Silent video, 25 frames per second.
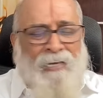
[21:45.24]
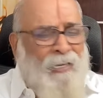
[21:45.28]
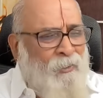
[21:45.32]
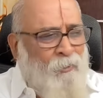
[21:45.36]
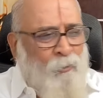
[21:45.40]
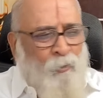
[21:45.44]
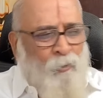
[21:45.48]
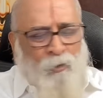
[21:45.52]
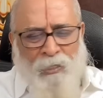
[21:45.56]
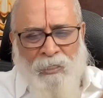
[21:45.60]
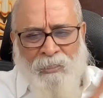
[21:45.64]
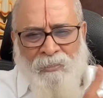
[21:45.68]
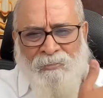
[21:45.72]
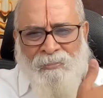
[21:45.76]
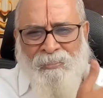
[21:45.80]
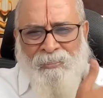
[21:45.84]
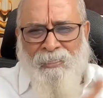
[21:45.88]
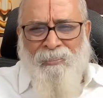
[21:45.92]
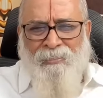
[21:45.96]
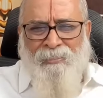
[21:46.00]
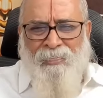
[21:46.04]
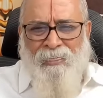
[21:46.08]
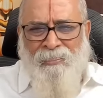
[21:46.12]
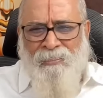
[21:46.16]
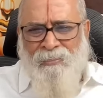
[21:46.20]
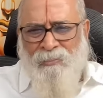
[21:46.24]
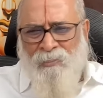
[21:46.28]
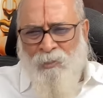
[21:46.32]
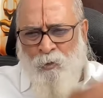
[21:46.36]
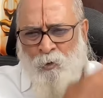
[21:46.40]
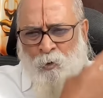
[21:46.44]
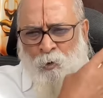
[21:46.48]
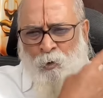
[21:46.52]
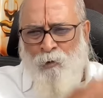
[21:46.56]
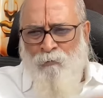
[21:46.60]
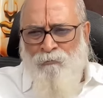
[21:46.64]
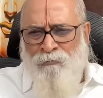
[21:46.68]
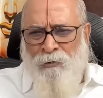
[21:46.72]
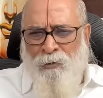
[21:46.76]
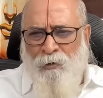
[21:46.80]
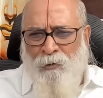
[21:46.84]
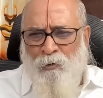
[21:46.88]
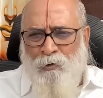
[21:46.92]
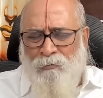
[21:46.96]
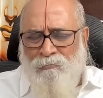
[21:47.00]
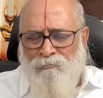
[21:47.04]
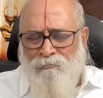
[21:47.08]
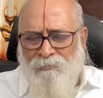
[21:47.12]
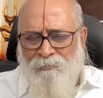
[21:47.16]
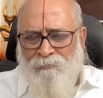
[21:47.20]
I go inside, there is an old
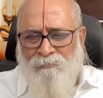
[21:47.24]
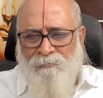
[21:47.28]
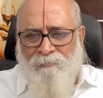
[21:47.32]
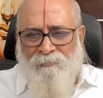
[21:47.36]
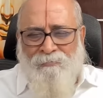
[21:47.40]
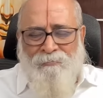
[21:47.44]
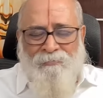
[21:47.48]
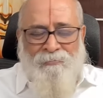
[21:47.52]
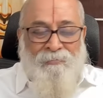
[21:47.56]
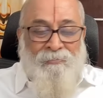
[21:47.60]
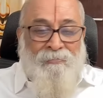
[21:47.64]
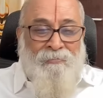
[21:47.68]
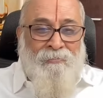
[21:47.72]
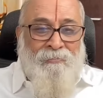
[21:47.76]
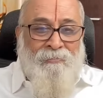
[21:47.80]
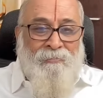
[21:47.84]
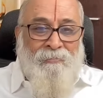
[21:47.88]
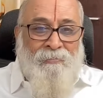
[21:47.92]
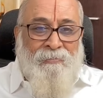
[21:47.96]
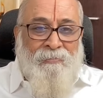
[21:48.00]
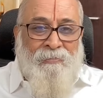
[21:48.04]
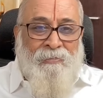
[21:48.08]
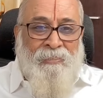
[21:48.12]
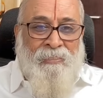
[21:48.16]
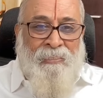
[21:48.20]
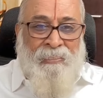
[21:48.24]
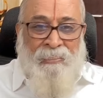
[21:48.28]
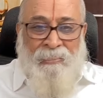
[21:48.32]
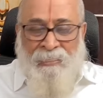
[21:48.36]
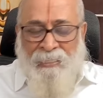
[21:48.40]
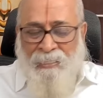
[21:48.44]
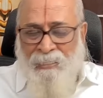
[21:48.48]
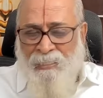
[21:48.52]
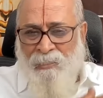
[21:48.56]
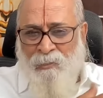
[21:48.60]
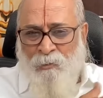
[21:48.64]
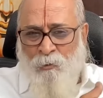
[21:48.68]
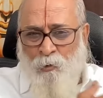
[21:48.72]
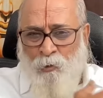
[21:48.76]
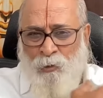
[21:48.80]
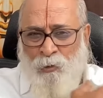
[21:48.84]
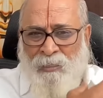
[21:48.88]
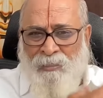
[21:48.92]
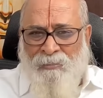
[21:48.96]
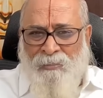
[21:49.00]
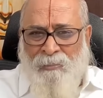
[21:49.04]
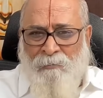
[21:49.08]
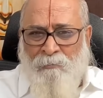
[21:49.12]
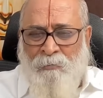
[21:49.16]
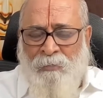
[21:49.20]
fellow sitting and
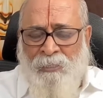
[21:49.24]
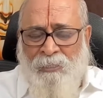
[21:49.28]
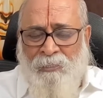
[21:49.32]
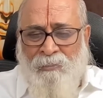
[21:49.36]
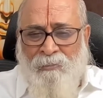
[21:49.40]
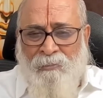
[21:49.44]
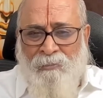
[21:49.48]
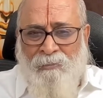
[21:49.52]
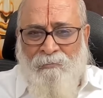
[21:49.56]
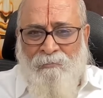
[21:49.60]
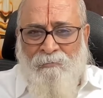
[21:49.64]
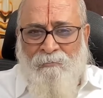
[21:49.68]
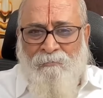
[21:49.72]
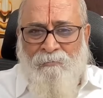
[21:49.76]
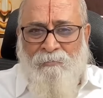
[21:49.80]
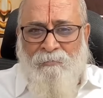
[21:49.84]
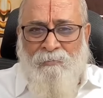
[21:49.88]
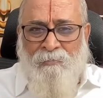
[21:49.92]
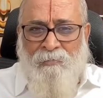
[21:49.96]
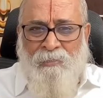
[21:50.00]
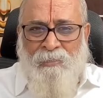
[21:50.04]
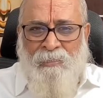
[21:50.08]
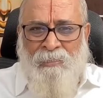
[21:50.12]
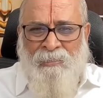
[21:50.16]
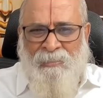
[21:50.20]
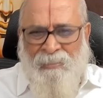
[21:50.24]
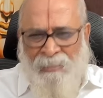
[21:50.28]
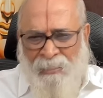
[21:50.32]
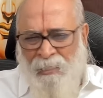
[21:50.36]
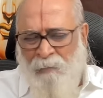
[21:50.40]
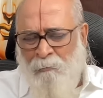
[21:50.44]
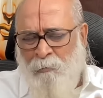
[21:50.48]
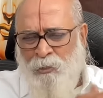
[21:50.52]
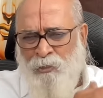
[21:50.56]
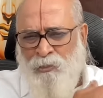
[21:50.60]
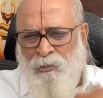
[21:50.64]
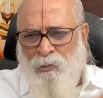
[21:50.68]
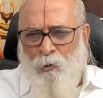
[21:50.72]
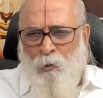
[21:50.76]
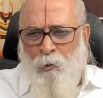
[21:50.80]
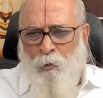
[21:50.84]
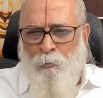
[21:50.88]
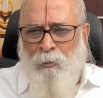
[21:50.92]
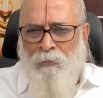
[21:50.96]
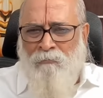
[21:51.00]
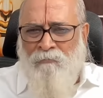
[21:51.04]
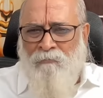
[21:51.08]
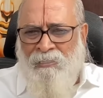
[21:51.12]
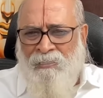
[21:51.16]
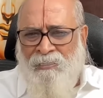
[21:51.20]
doing something. His name is
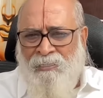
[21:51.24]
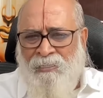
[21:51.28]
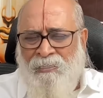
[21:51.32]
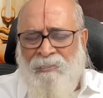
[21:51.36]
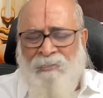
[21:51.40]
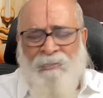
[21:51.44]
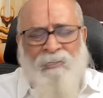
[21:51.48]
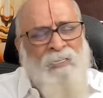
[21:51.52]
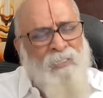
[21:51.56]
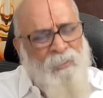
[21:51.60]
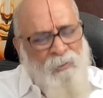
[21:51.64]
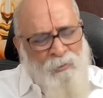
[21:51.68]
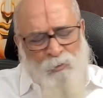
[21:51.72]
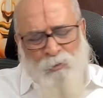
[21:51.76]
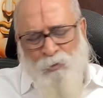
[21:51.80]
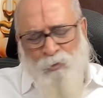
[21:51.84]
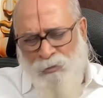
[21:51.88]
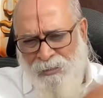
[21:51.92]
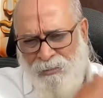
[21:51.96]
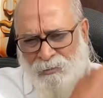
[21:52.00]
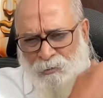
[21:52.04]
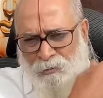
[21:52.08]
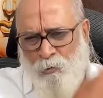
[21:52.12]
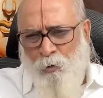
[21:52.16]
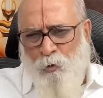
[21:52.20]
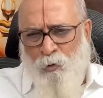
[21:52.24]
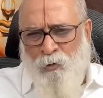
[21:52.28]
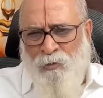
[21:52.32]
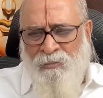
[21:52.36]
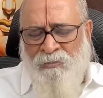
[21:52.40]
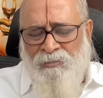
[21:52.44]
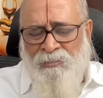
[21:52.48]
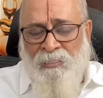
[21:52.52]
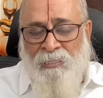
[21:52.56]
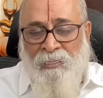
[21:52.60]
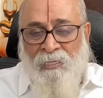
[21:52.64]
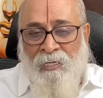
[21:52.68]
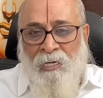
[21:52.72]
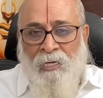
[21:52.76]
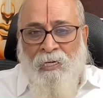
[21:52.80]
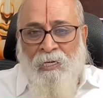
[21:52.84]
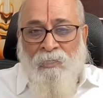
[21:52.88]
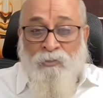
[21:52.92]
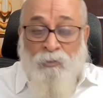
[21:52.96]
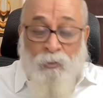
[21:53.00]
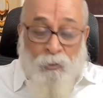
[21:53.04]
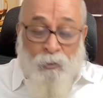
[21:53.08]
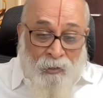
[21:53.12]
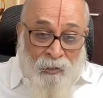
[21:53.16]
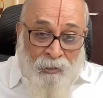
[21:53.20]
Lopaviti. You just go and see.
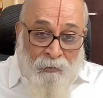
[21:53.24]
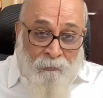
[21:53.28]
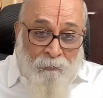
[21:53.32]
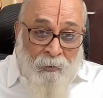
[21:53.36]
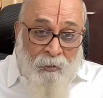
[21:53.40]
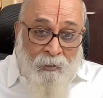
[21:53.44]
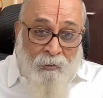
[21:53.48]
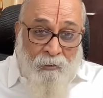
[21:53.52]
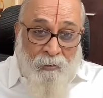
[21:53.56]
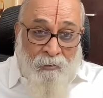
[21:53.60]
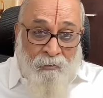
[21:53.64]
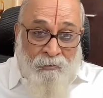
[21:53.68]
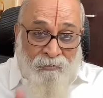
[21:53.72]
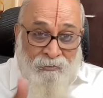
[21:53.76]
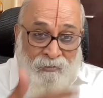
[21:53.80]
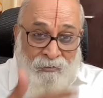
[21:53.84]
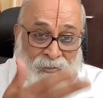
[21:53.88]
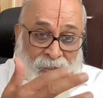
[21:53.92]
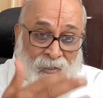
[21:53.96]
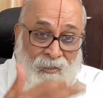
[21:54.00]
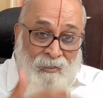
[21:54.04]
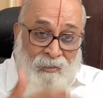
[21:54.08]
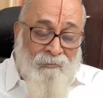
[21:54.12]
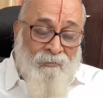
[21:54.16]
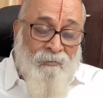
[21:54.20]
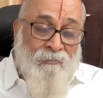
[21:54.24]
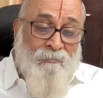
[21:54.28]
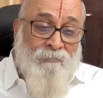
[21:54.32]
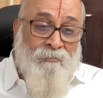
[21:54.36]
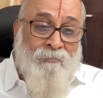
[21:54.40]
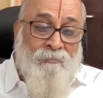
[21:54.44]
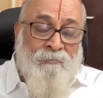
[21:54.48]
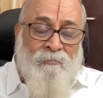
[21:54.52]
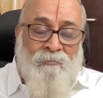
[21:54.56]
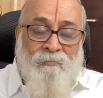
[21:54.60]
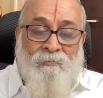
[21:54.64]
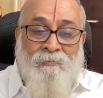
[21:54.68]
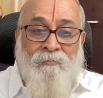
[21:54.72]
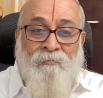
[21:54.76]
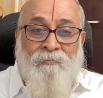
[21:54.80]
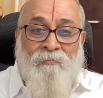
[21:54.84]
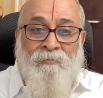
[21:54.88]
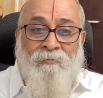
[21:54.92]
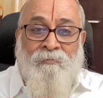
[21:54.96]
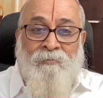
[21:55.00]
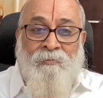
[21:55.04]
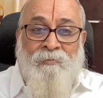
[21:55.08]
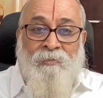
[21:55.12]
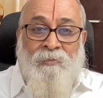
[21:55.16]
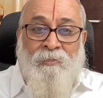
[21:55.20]
So he went inside
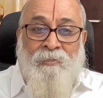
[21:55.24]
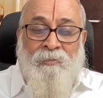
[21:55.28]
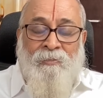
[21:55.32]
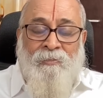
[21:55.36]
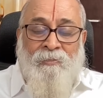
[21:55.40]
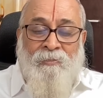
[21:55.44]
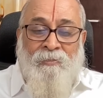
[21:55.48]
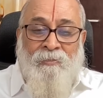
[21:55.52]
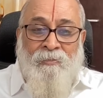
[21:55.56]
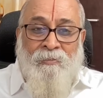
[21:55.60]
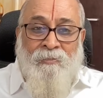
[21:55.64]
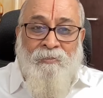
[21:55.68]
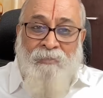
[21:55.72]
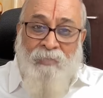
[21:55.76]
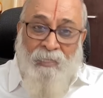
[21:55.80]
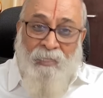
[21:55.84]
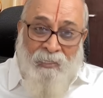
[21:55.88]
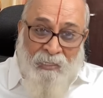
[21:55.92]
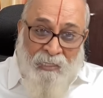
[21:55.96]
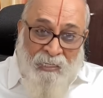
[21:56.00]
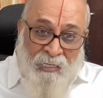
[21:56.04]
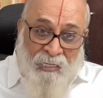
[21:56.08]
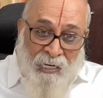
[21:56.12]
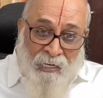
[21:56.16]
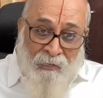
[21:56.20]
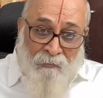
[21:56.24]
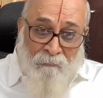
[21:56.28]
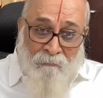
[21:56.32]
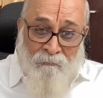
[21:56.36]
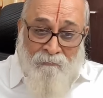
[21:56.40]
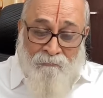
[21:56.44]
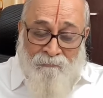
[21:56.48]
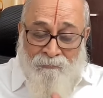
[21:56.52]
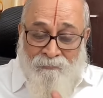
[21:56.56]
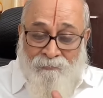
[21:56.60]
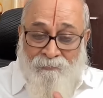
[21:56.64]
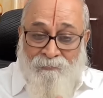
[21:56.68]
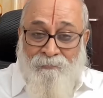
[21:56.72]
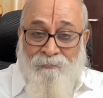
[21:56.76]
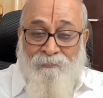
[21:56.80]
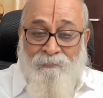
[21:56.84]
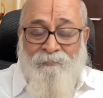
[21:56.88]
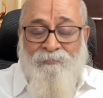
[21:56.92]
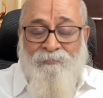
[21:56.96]
that cave.